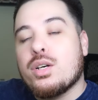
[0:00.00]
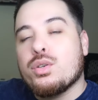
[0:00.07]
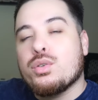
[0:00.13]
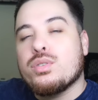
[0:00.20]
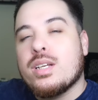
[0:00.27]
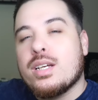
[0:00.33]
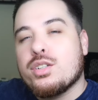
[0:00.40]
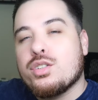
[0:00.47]

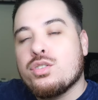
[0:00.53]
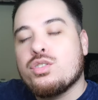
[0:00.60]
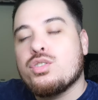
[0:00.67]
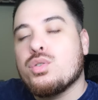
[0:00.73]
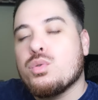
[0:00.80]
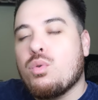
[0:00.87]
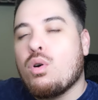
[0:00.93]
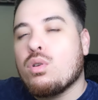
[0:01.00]
salutations
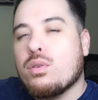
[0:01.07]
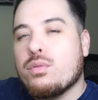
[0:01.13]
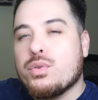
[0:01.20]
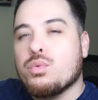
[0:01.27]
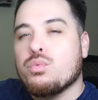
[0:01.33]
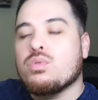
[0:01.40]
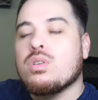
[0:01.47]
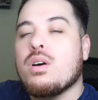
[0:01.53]
to all of
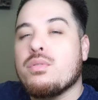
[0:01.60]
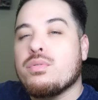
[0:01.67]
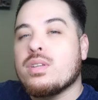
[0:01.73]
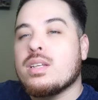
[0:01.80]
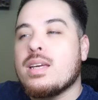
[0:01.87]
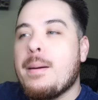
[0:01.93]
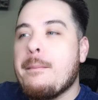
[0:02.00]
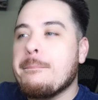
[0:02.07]
you
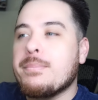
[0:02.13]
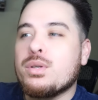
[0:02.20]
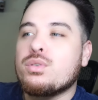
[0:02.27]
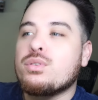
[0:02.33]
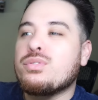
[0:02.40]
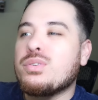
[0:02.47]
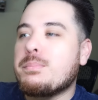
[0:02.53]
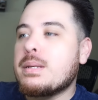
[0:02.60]
lovely and
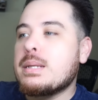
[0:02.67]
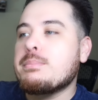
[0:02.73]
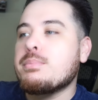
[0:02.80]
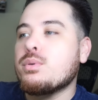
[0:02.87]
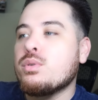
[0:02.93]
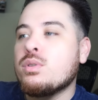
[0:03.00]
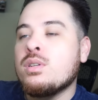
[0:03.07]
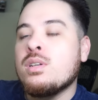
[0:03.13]
beautiful
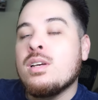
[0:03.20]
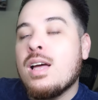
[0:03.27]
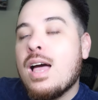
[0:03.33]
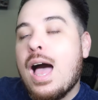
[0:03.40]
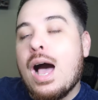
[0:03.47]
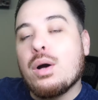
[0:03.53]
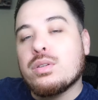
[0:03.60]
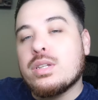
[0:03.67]
people
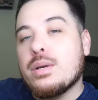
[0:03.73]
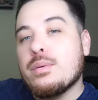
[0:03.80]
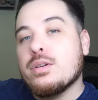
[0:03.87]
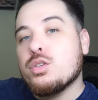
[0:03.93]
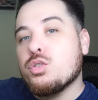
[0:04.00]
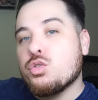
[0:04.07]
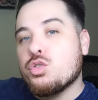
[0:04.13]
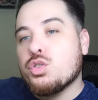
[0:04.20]
out there
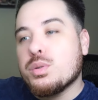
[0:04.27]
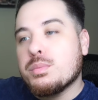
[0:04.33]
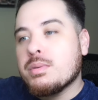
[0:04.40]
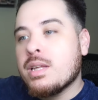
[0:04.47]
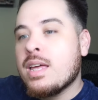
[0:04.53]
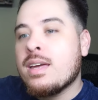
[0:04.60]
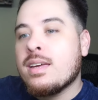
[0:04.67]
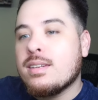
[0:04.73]
in YouTube
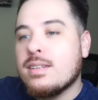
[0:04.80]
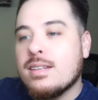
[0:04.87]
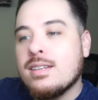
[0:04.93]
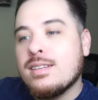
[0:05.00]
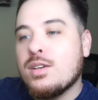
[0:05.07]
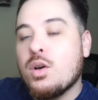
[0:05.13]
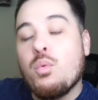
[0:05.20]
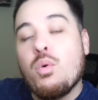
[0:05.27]
land.
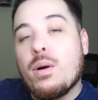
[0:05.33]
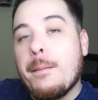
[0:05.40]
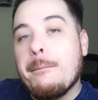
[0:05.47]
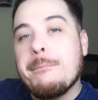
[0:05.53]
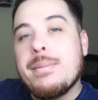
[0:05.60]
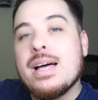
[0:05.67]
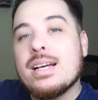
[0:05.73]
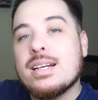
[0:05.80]

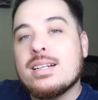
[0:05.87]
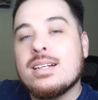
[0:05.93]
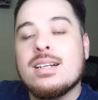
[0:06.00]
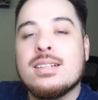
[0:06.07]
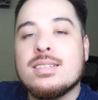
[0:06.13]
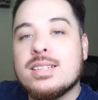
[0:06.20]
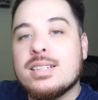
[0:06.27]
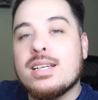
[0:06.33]
Welcome back
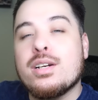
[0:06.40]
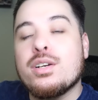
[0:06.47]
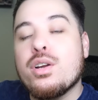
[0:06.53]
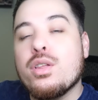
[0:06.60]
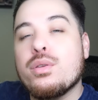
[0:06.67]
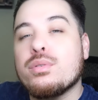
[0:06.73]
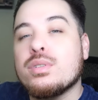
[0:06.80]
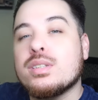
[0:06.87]
to yet
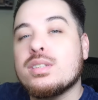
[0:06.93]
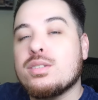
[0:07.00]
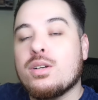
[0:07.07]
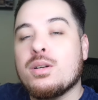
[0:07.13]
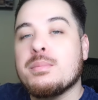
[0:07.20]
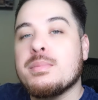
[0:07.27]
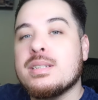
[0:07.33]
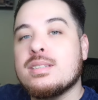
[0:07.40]
another
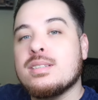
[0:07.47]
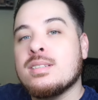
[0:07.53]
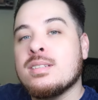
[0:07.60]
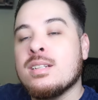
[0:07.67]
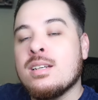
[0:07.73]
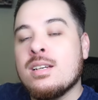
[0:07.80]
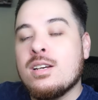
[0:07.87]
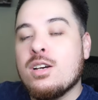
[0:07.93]
installment
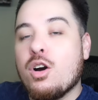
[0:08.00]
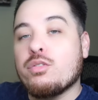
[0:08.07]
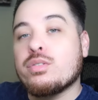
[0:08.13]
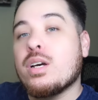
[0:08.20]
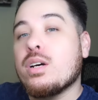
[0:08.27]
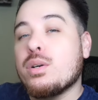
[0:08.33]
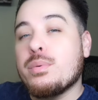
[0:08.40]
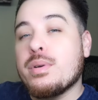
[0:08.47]
of
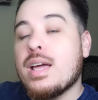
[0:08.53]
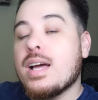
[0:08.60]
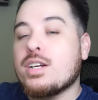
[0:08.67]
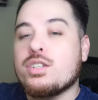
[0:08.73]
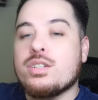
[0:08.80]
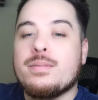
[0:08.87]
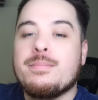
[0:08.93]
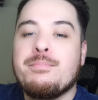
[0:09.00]
Counter
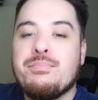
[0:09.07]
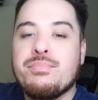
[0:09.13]
Reaction.